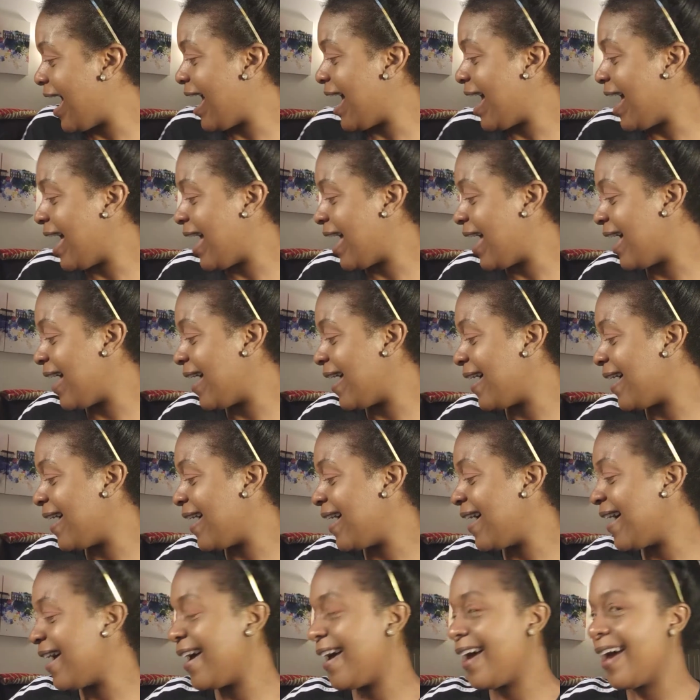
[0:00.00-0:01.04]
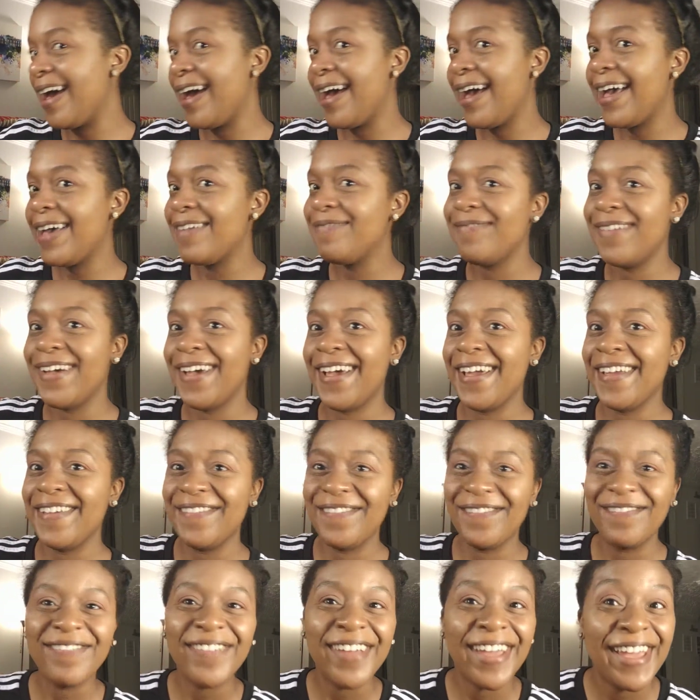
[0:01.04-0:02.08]
my
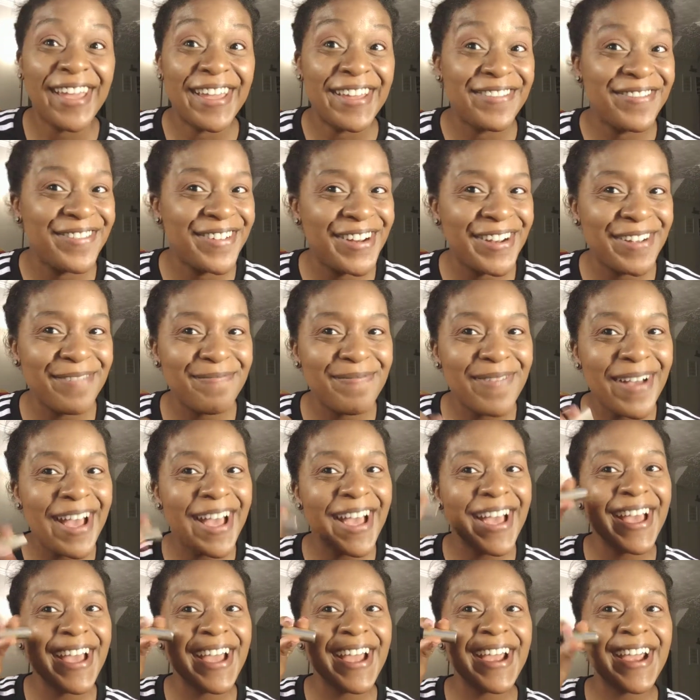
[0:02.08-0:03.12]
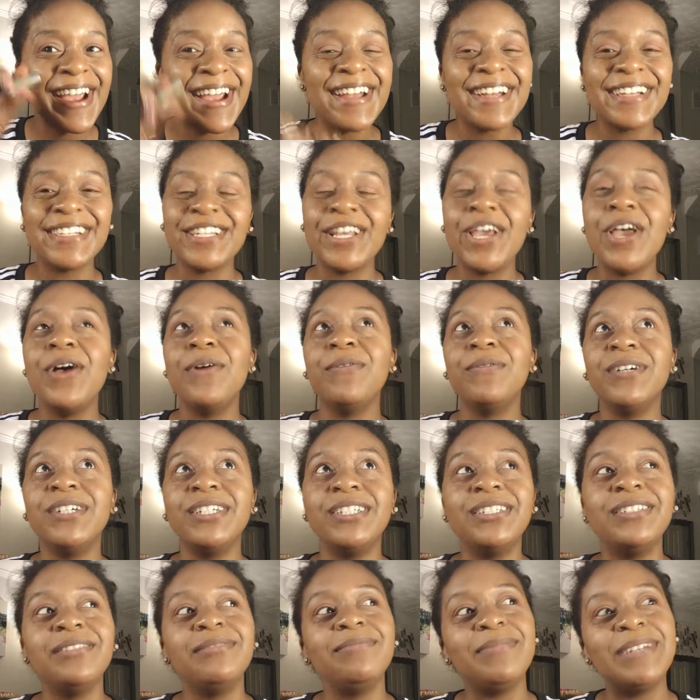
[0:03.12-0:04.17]
favorite part.
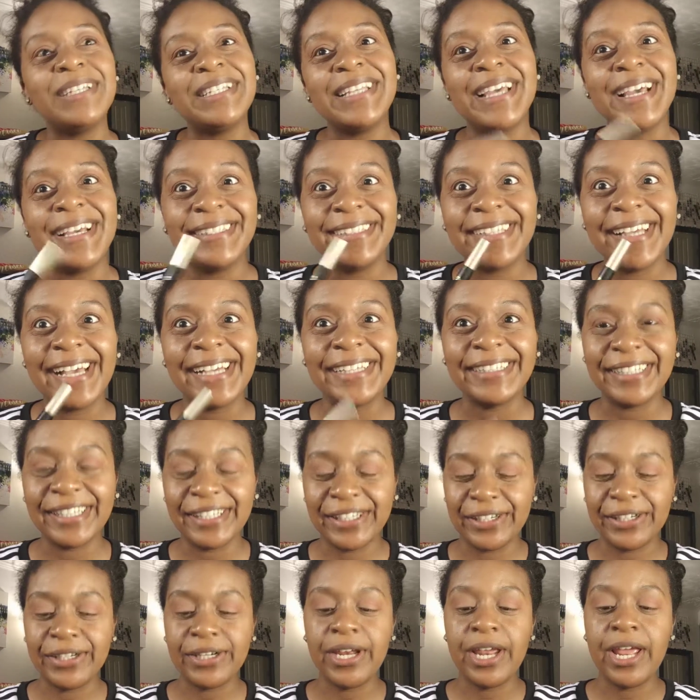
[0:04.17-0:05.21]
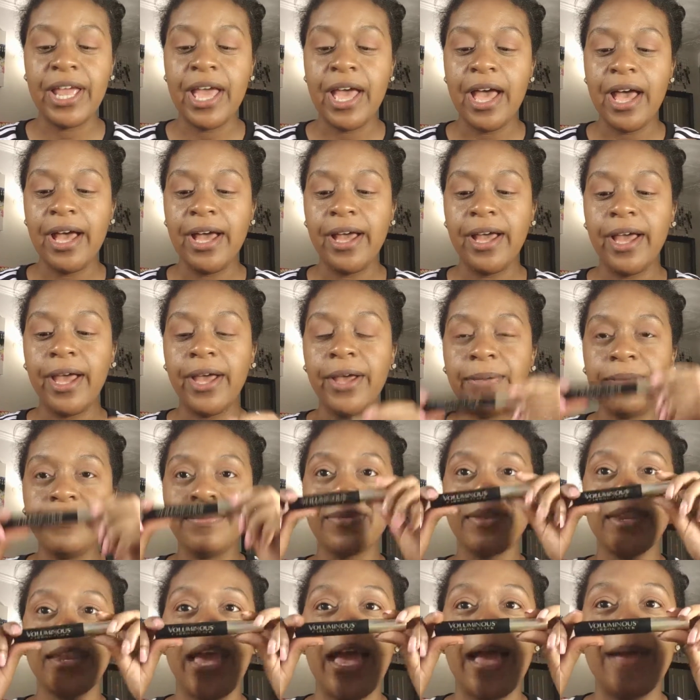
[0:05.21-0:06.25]
Well, besides highlighter,
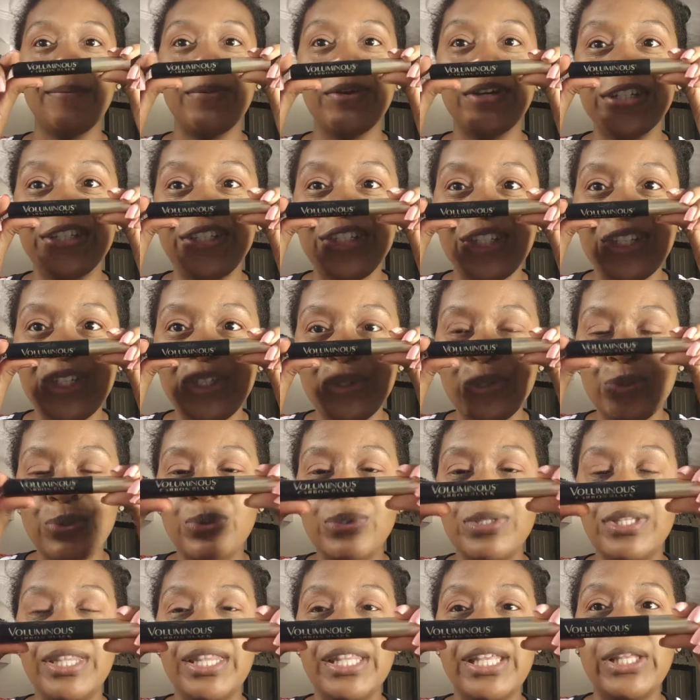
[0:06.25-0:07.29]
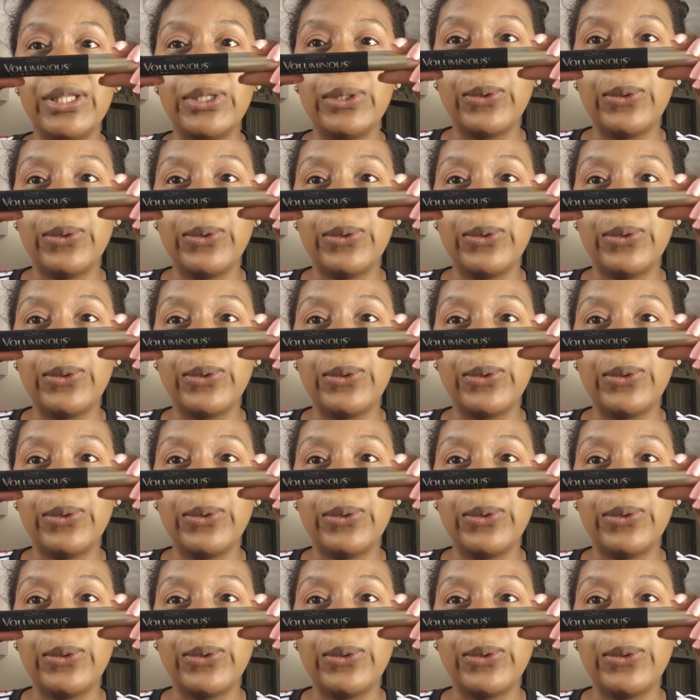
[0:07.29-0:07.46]
I'm going to use the